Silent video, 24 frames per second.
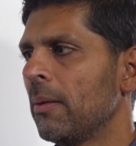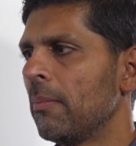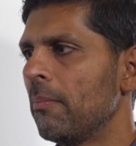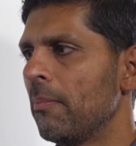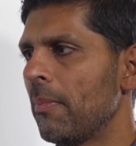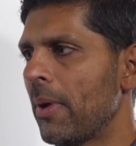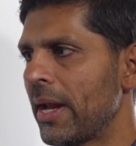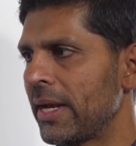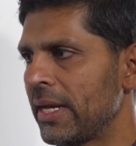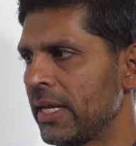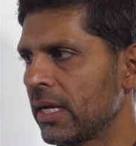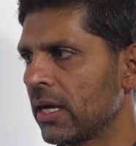
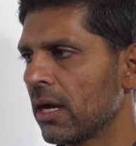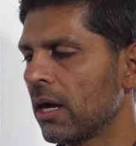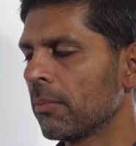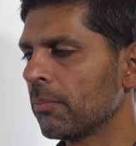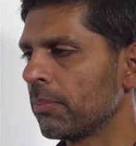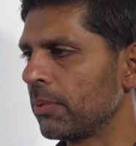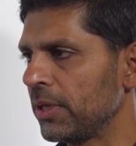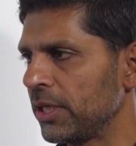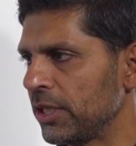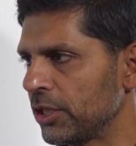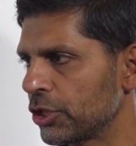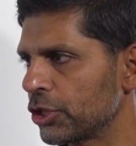many
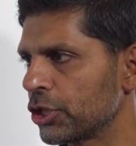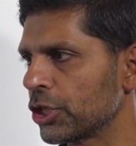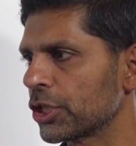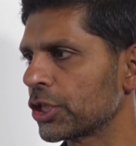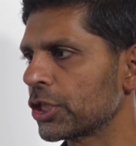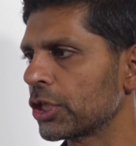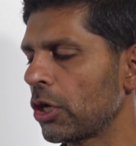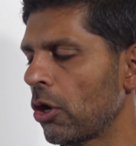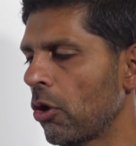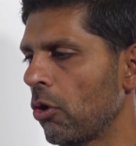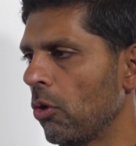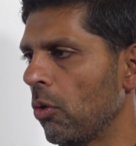companies
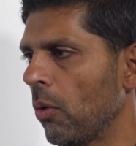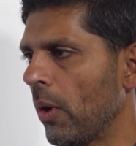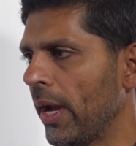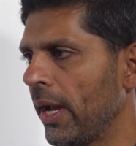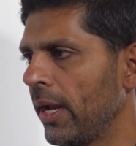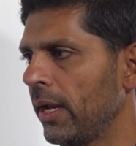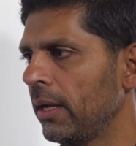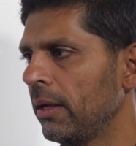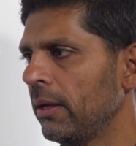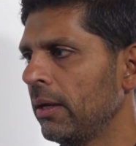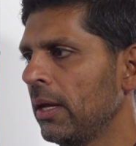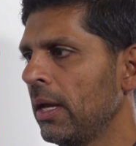just go
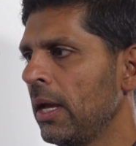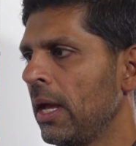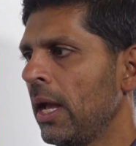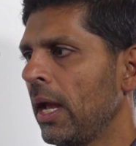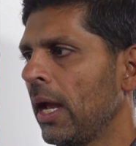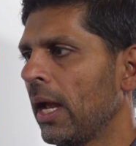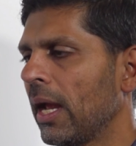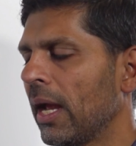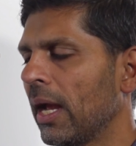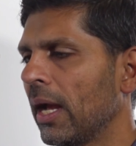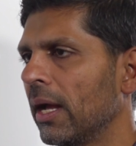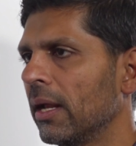away,
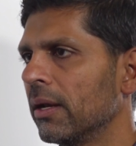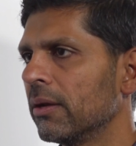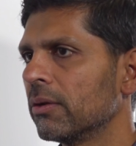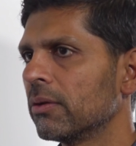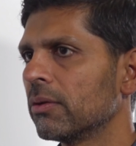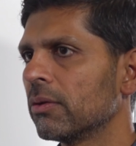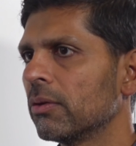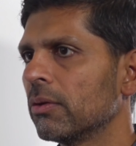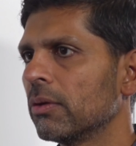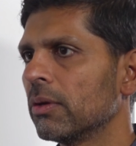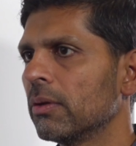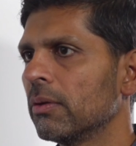and
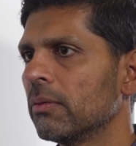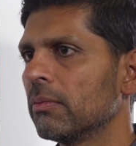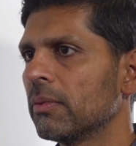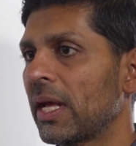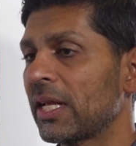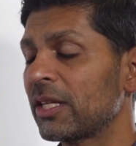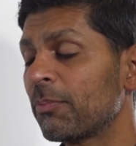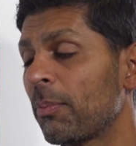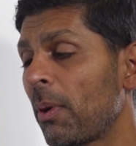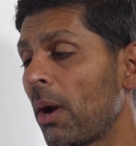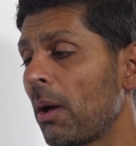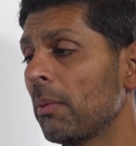
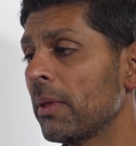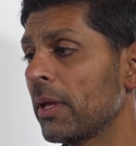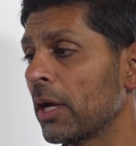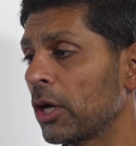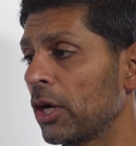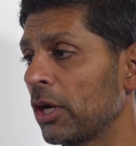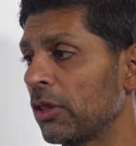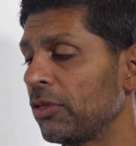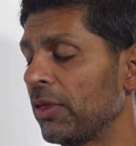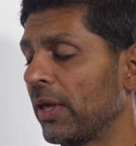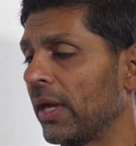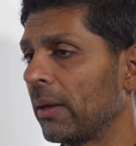that's probably a
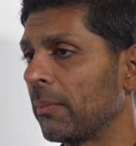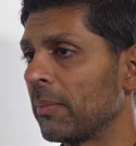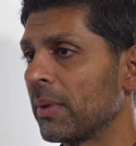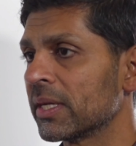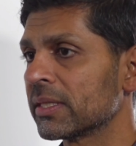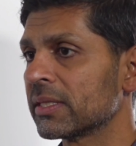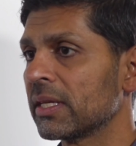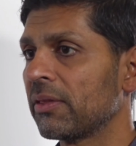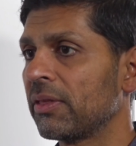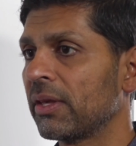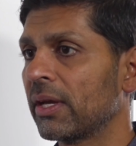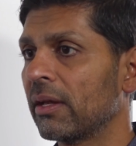good thing
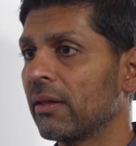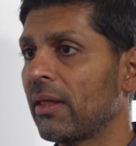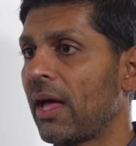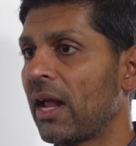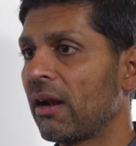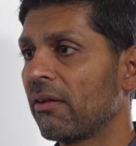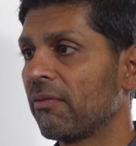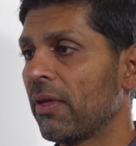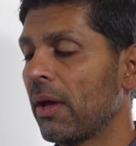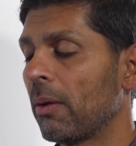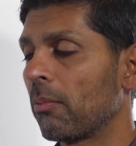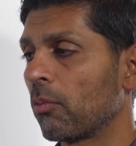because I think a
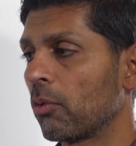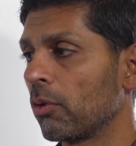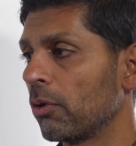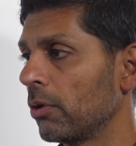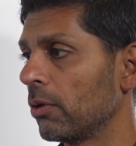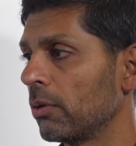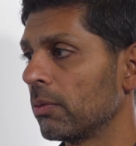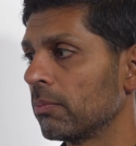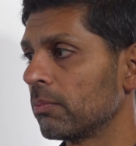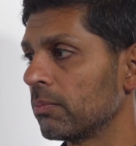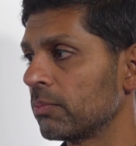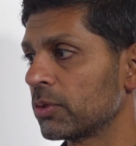lot of them
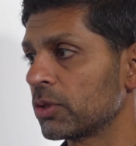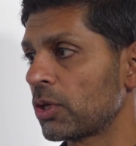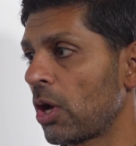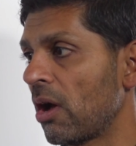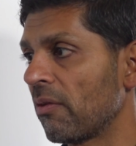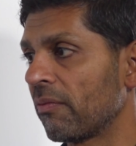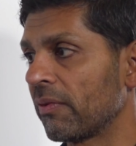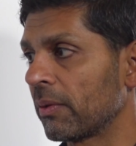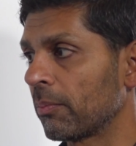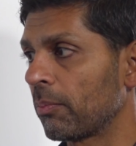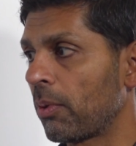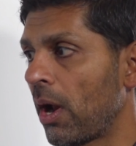were
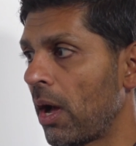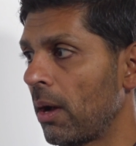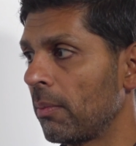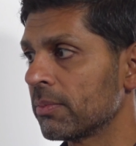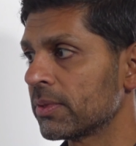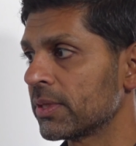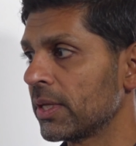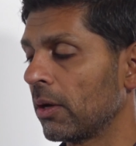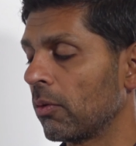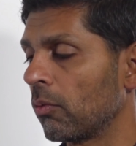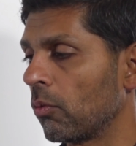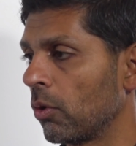solving
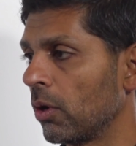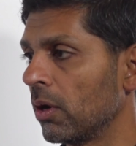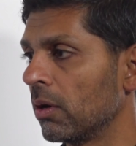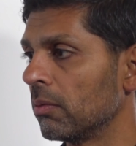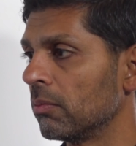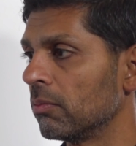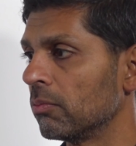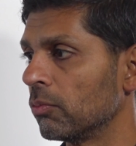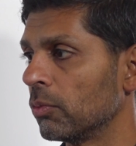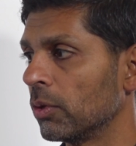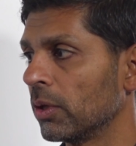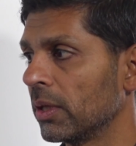problems that weren't
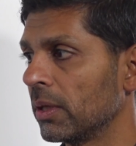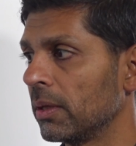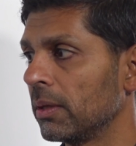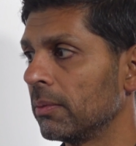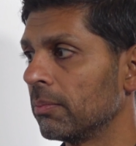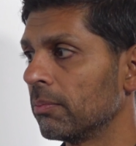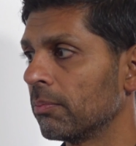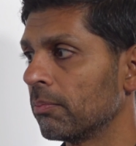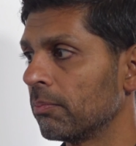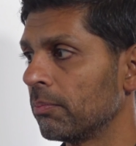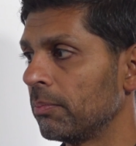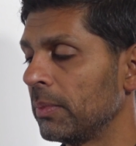really
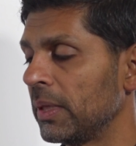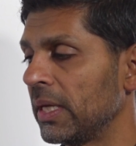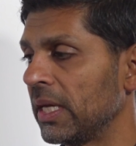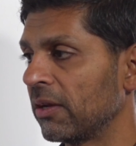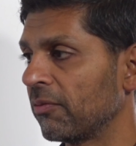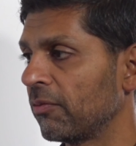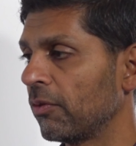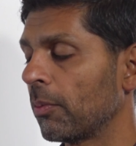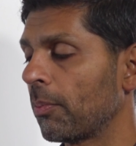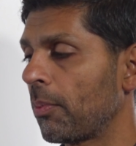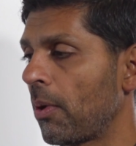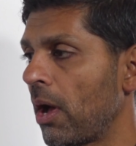
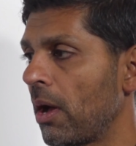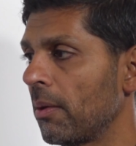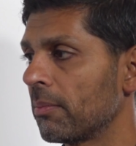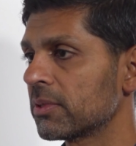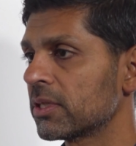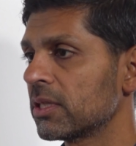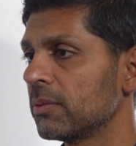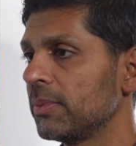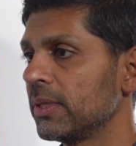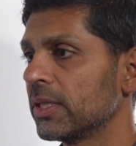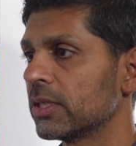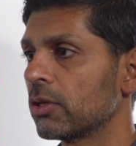meaningful
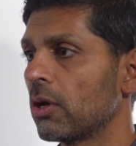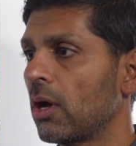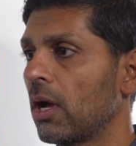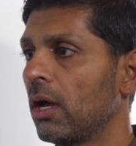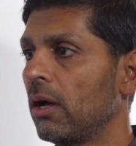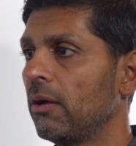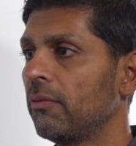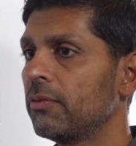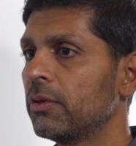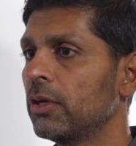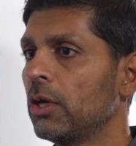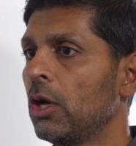problems to be
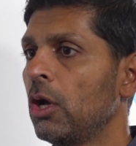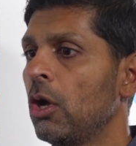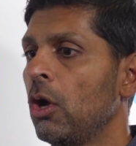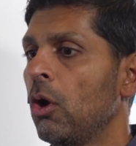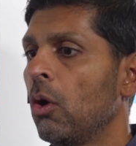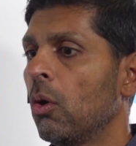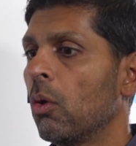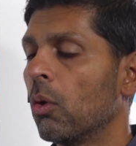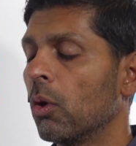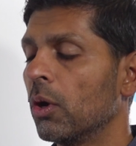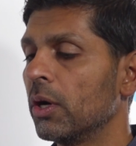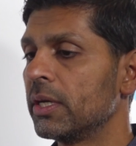solved
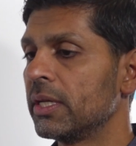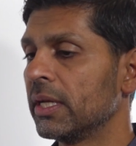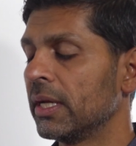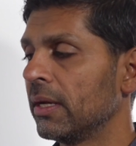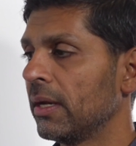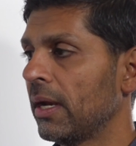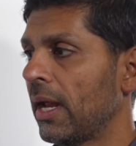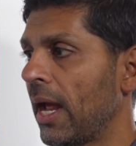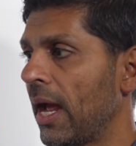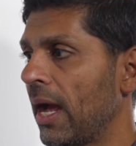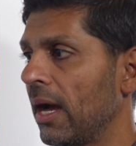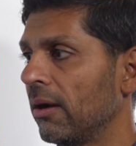or
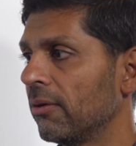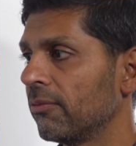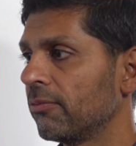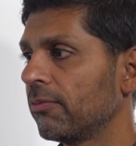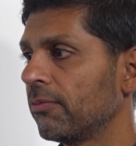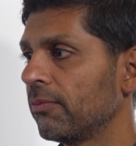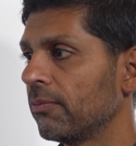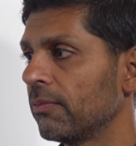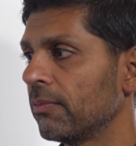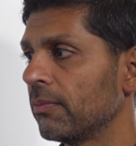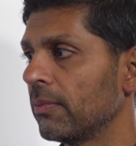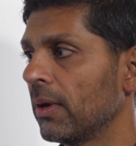didn't have
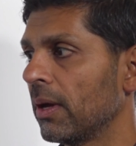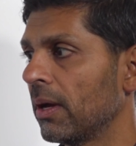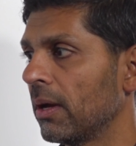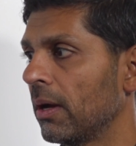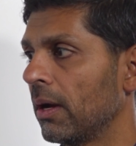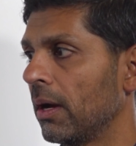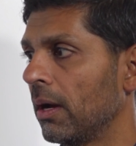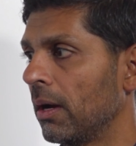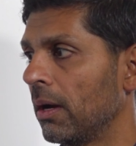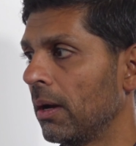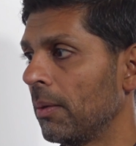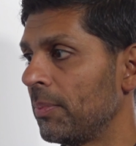
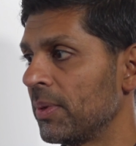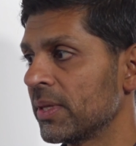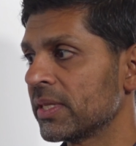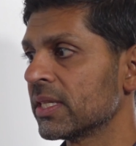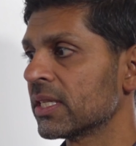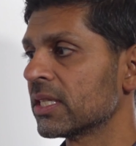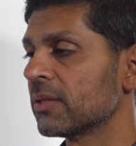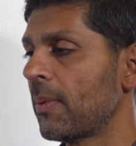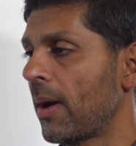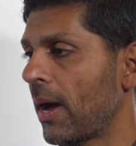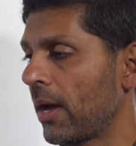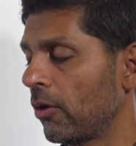a
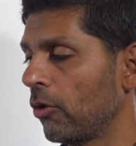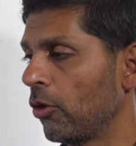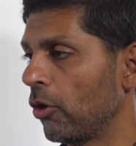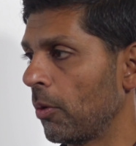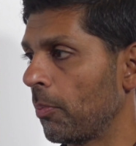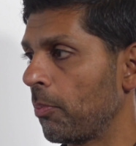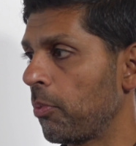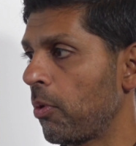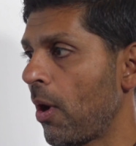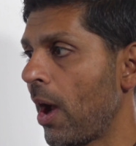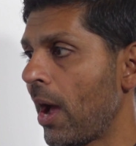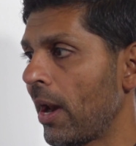business model or
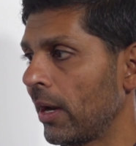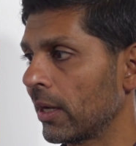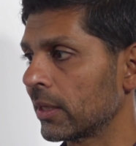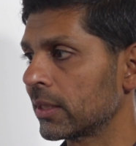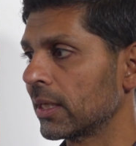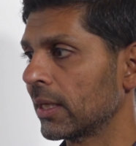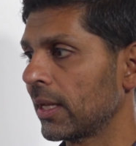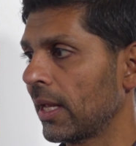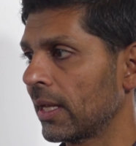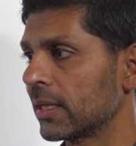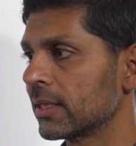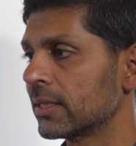product
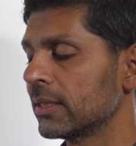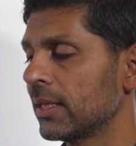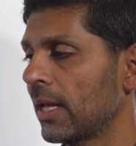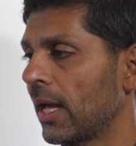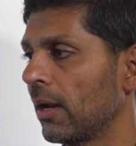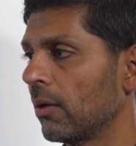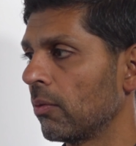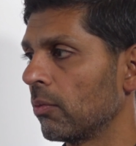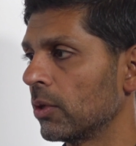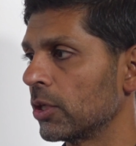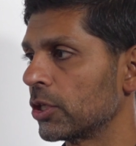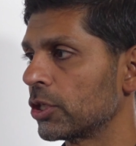against
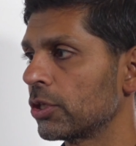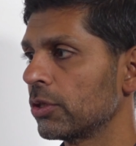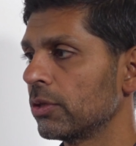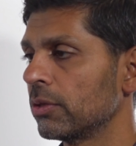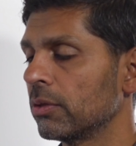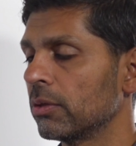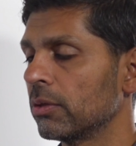that, which